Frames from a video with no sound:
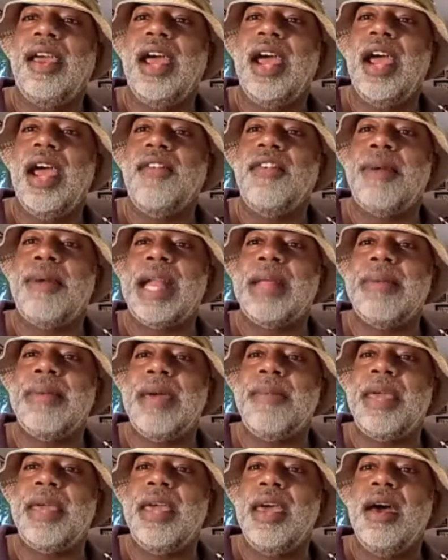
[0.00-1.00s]
everybody,
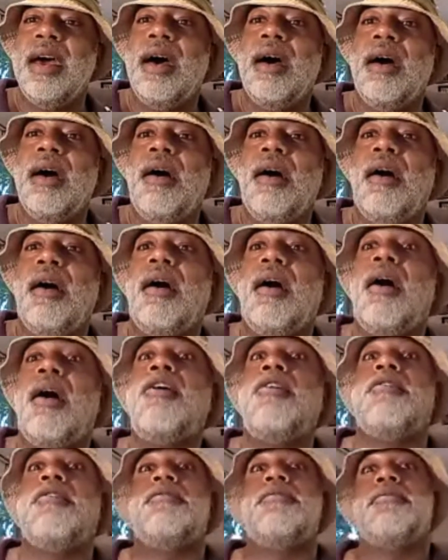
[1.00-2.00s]
maybe.
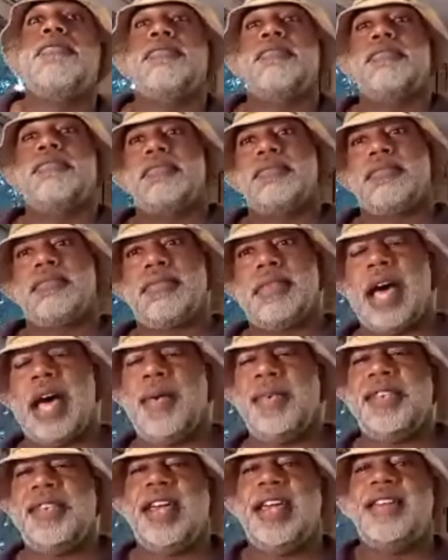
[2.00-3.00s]
Oh,
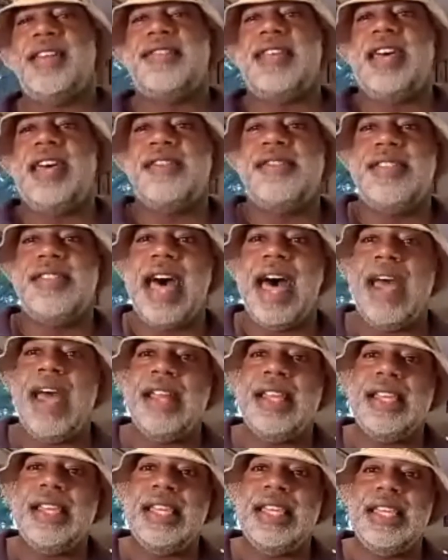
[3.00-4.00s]
Aquatechy says
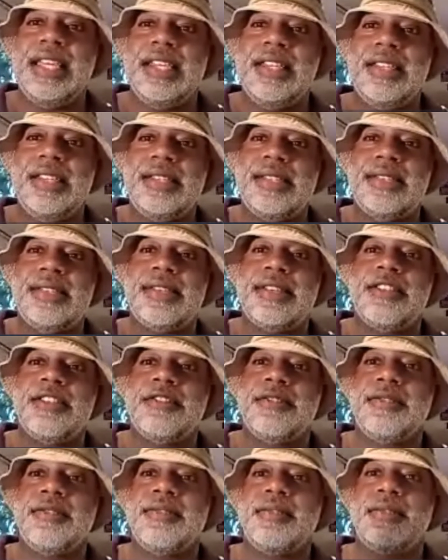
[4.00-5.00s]
that is
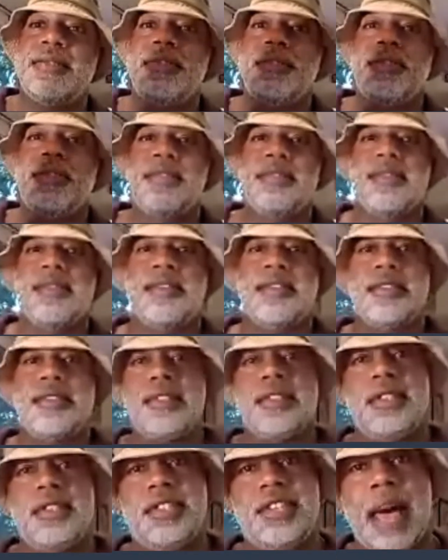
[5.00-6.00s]

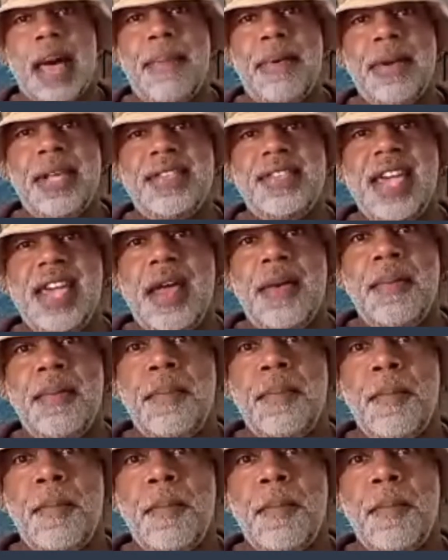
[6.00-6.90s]
Japanese yen.